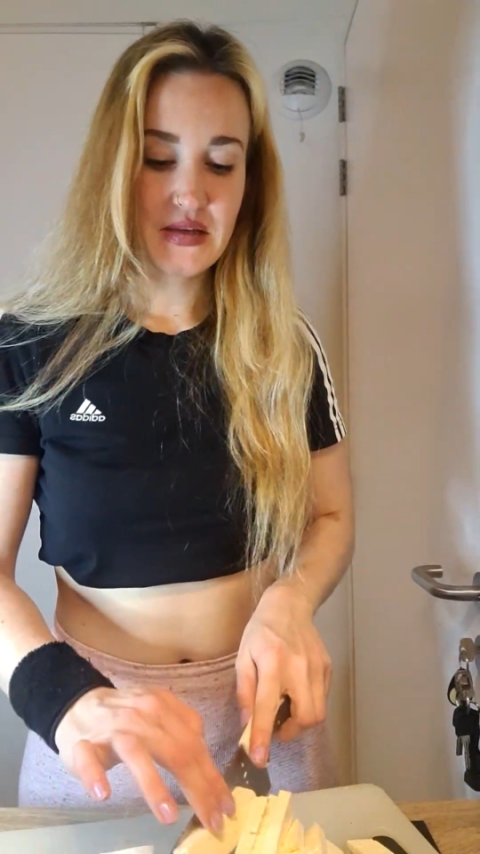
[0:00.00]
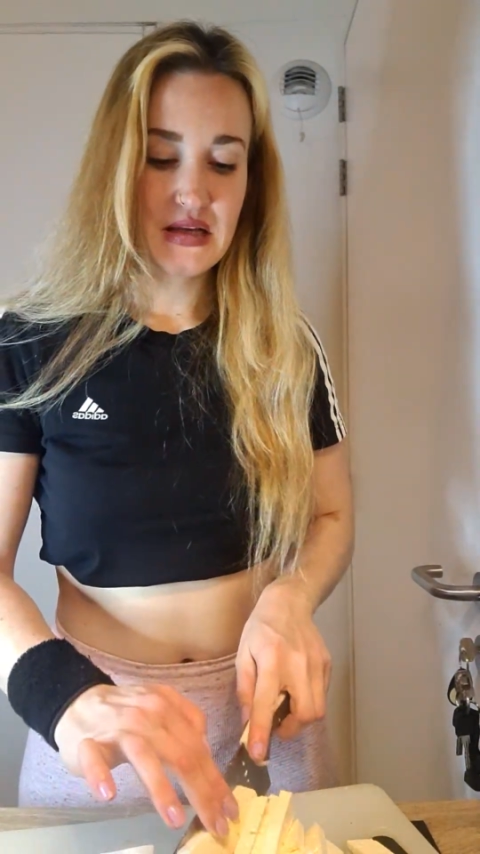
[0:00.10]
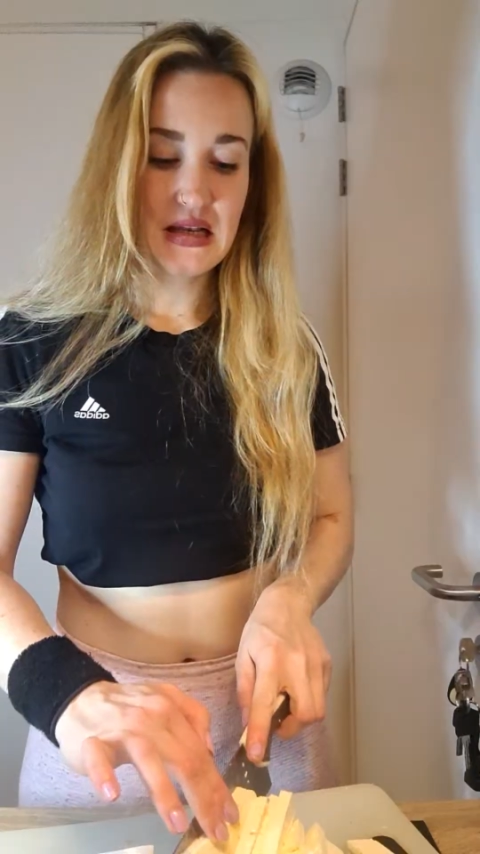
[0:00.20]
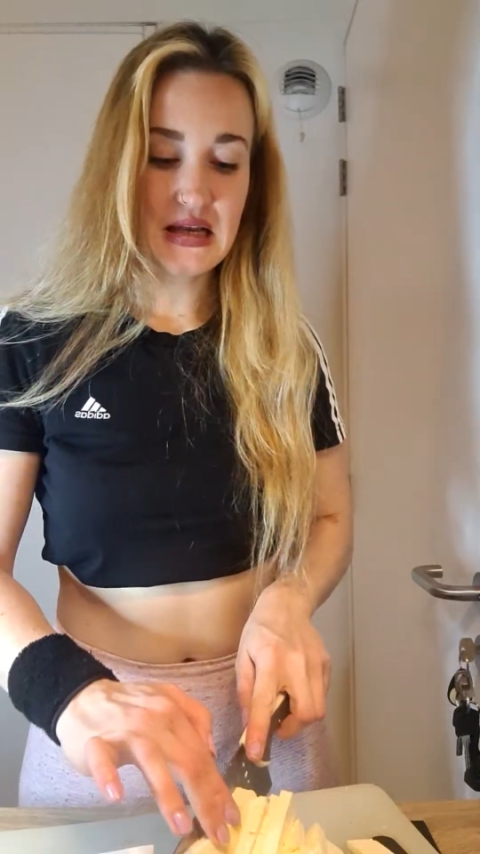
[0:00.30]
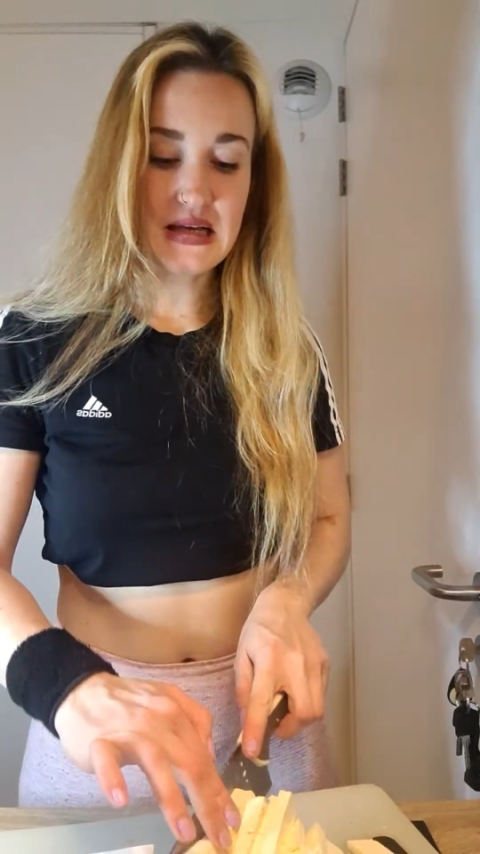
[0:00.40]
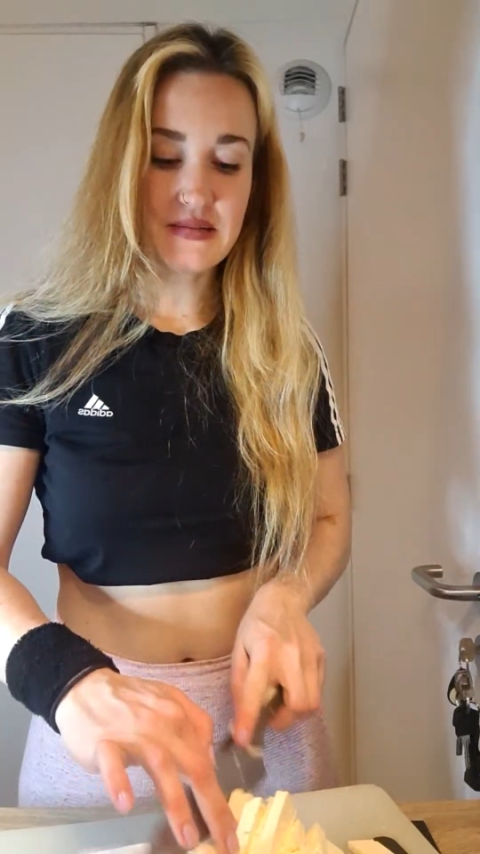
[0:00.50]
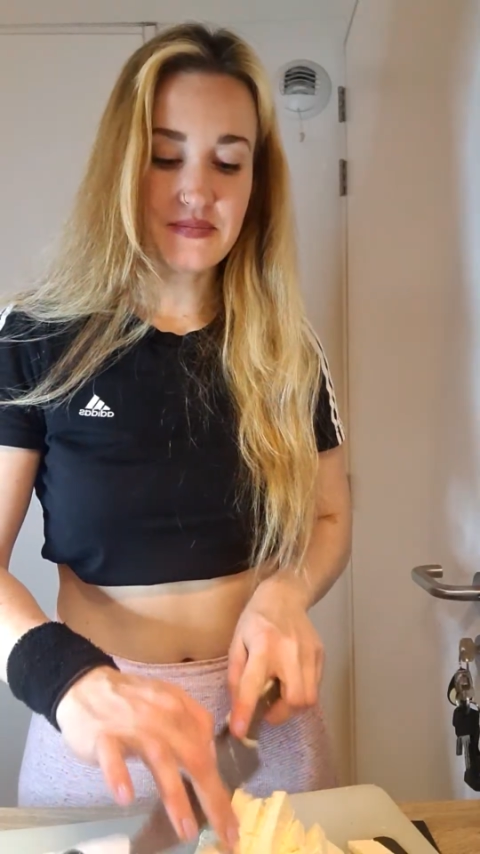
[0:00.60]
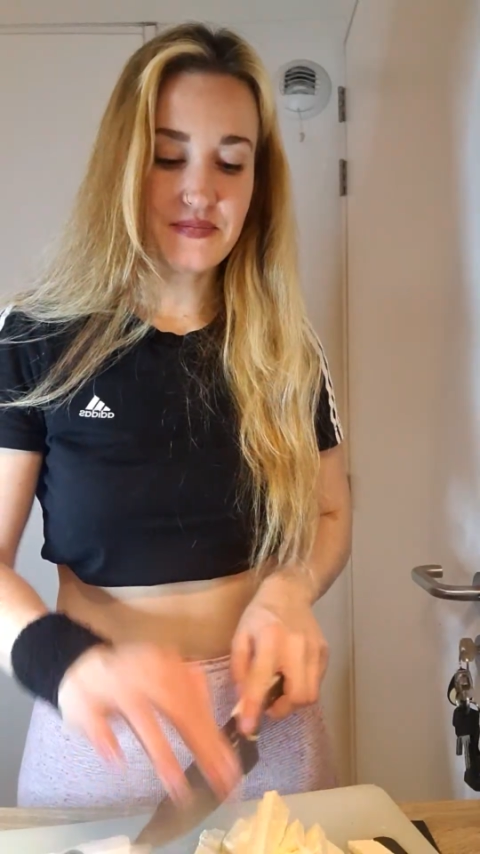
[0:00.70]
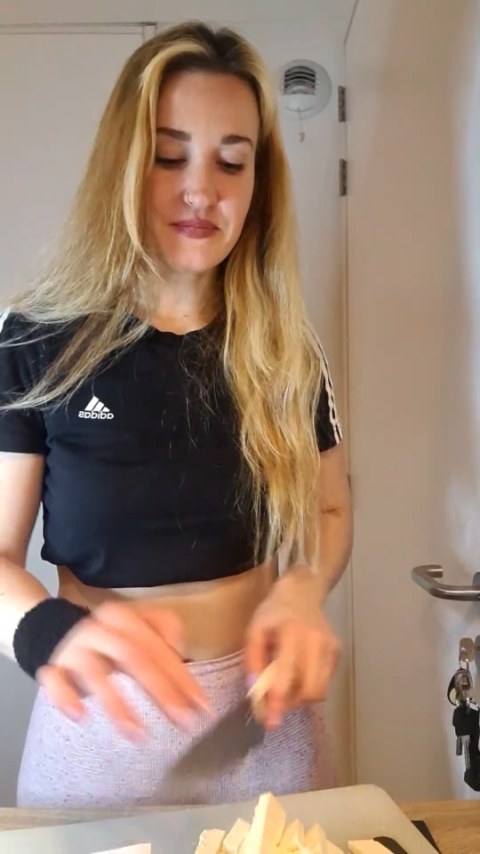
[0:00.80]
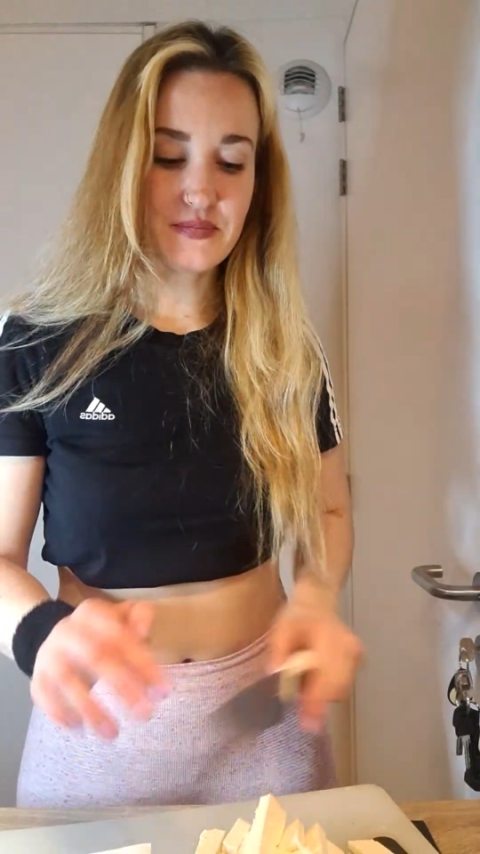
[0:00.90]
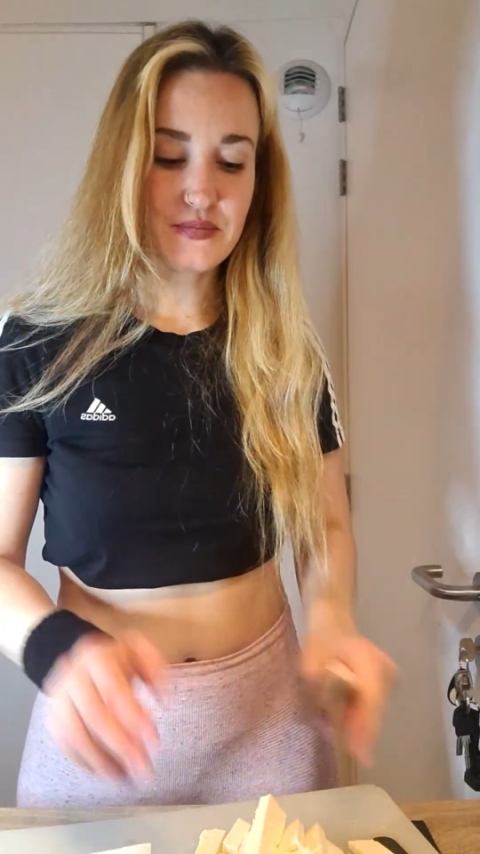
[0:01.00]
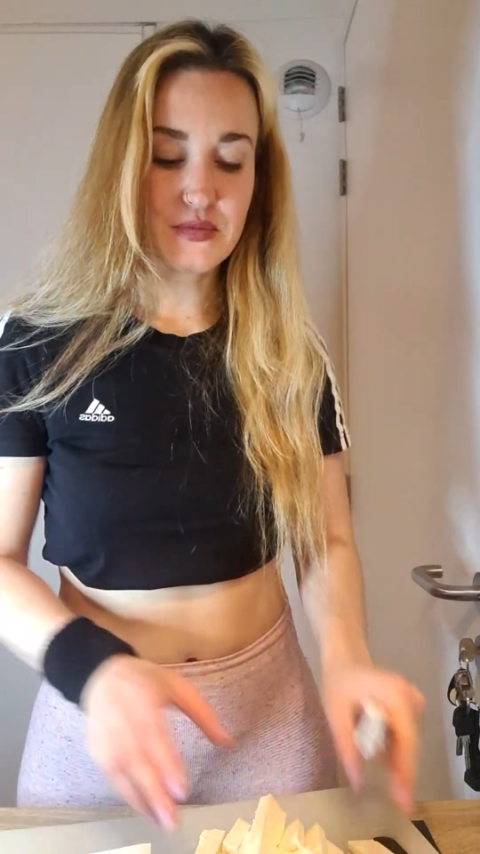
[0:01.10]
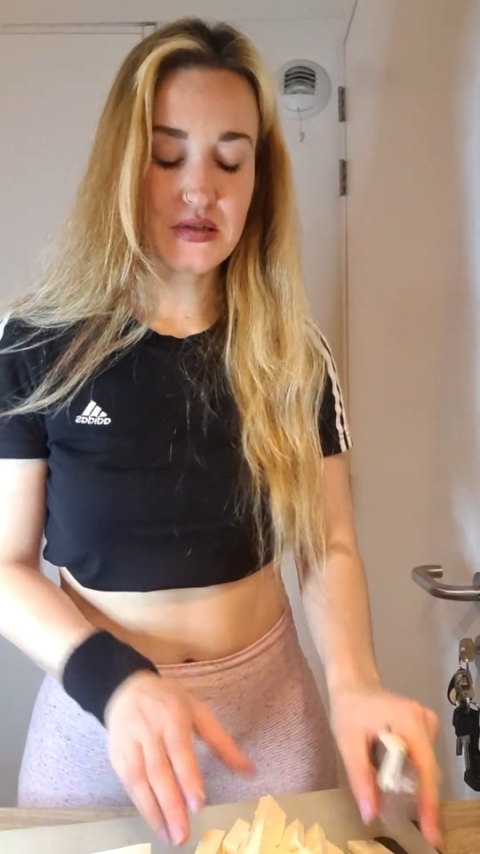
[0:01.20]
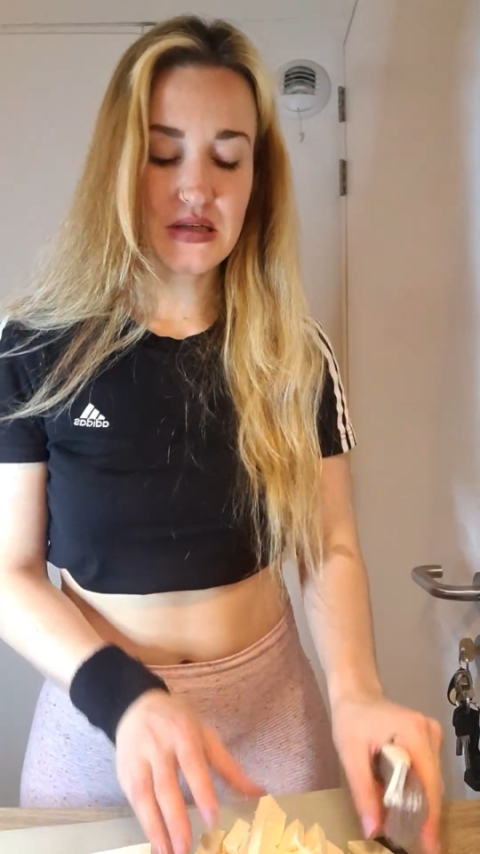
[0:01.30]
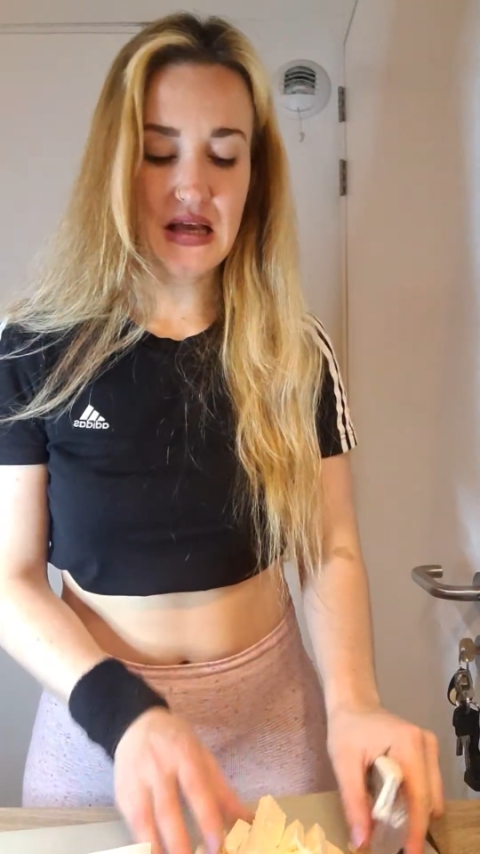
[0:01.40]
Like, yeah,